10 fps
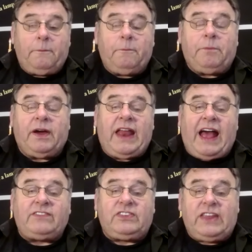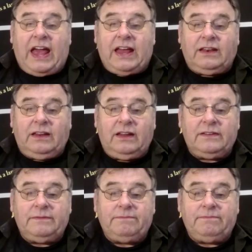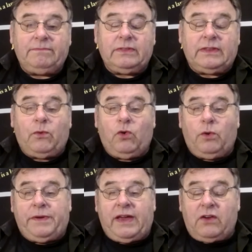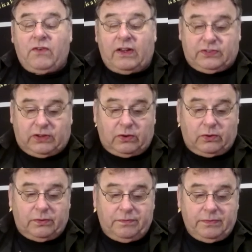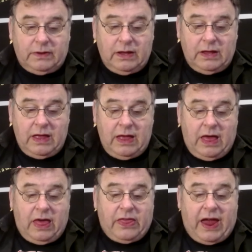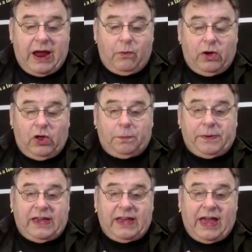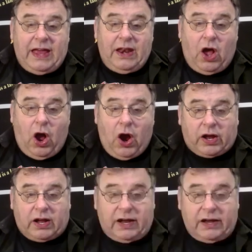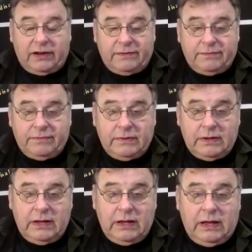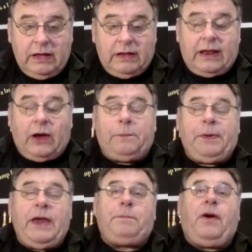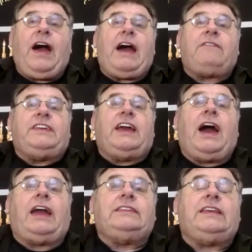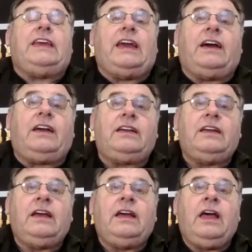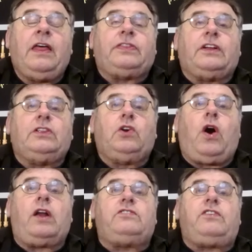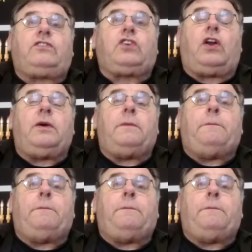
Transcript: But as then, there will be a rescue. There will be an ark. Now, people have the idea that the Lord is just going to